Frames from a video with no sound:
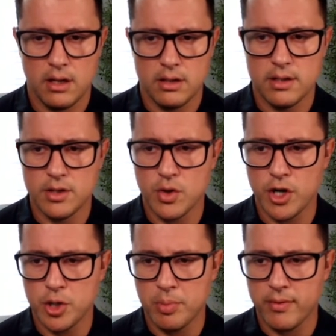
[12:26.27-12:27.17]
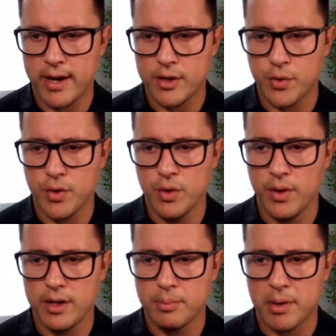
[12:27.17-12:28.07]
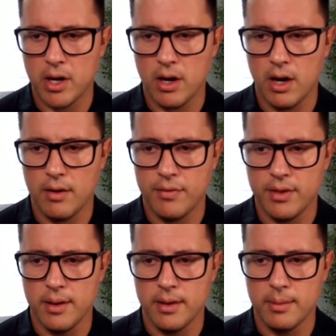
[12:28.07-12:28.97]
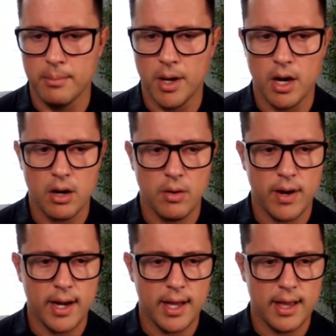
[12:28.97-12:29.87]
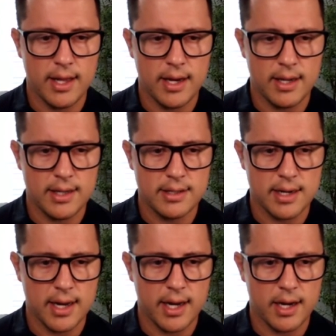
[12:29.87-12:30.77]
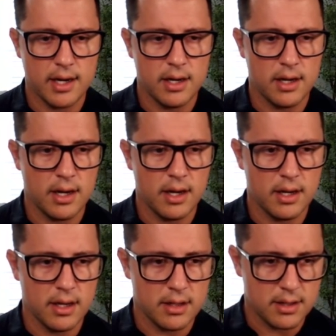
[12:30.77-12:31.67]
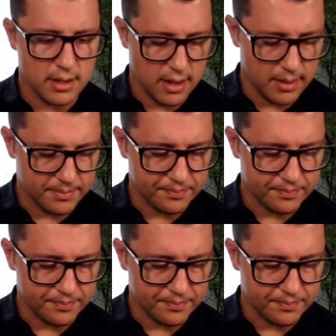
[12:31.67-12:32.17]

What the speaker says: is going to provide true, is part of the model, right? And then this guy here, it's I